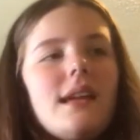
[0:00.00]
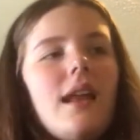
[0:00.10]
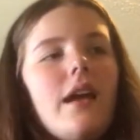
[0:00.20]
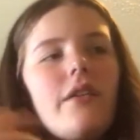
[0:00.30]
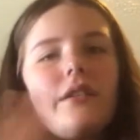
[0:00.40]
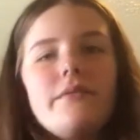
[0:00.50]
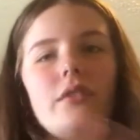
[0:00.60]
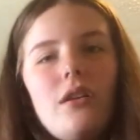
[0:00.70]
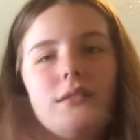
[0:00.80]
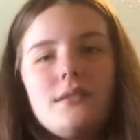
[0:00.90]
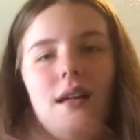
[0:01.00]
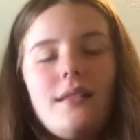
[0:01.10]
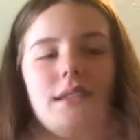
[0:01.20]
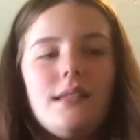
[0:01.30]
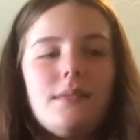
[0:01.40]
and I already vlogged a
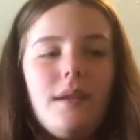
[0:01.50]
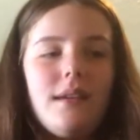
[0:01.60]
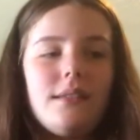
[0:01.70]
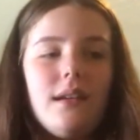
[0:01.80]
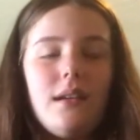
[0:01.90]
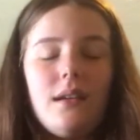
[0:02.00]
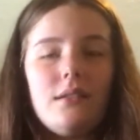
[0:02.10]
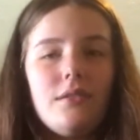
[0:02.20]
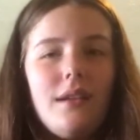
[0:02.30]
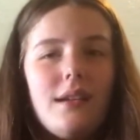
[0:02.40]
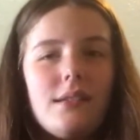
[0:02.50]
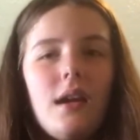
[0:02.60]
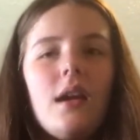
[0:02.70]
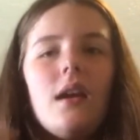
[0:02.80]
lot like these past like two days.